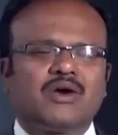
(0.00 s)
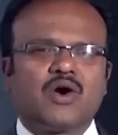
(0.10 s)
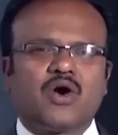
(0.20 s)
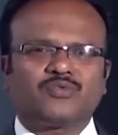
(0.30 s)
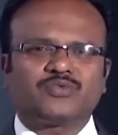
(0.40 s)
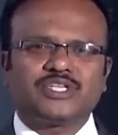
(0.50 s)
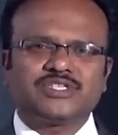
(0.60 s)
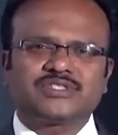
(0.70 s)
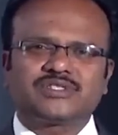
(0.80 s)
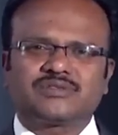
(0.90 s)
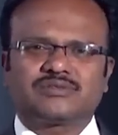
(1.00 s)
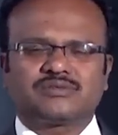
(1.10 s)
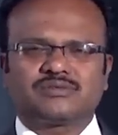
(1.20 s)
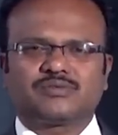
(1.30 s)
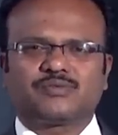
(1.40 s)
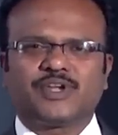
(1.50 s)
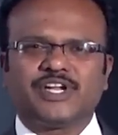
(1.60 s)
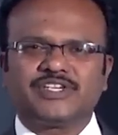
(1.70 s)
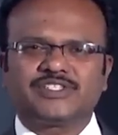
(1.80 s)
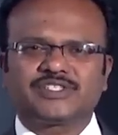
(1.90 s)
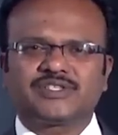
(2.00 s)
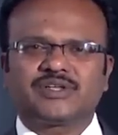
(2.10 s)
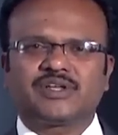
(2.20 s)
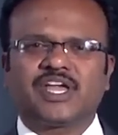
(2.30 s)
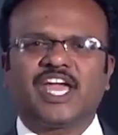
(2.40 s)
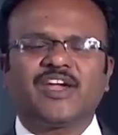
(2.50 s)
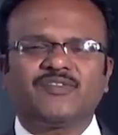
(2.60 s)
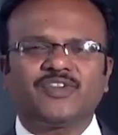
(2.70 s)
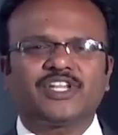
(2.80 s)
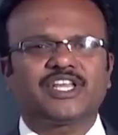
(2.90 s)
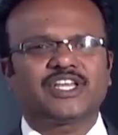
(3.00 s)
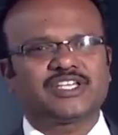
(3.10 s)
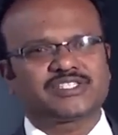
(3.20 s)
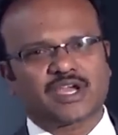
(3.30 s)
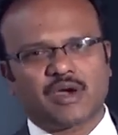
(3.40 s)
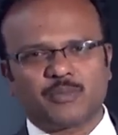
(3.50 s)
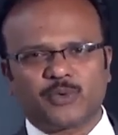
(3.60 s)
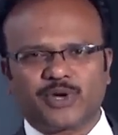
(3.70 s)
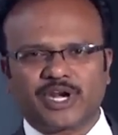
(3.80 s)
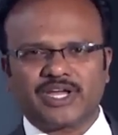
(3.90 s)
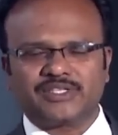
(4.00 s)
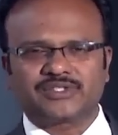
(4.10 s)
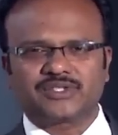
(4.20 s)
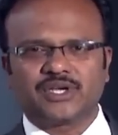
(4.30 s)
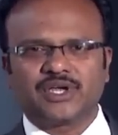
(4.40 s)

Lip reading: of these fields, everything is computerized.